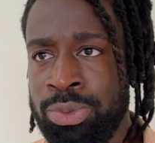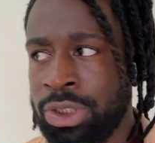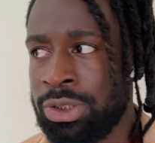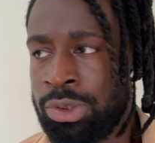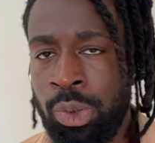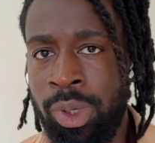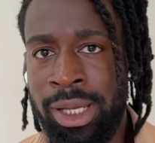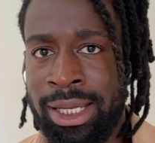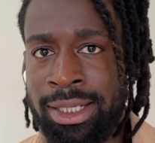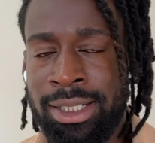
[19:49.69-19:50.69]
just do
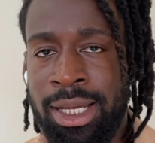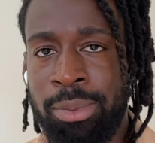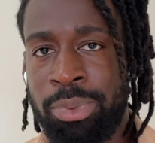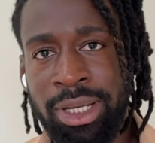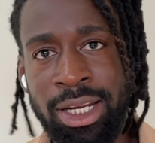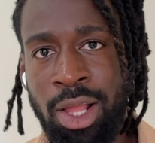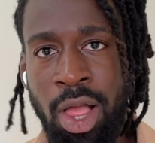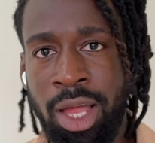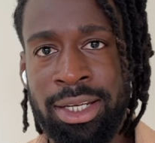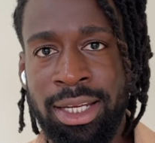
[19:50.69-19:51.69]
it. Bring it
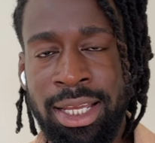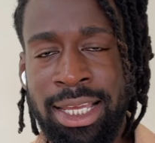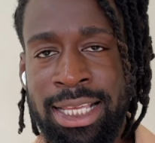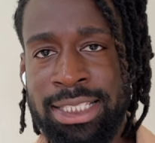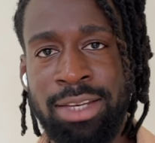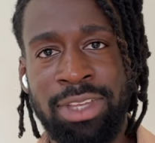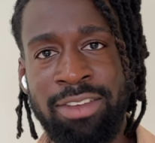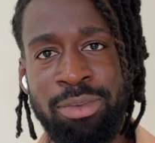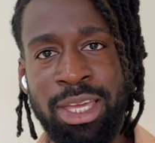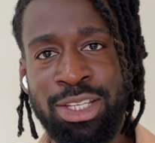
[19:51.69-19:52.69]
on instead of
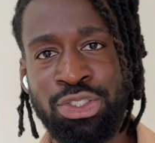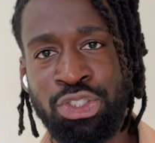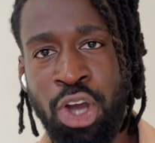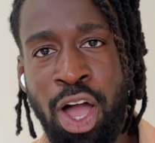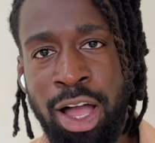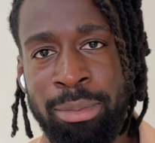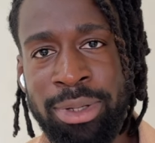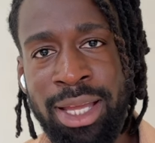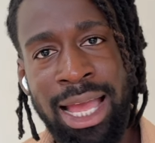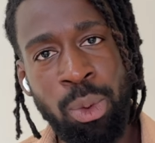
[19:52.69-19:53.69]
giving me a
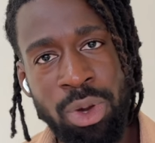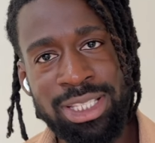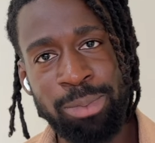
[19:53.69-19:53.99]
job? And what's the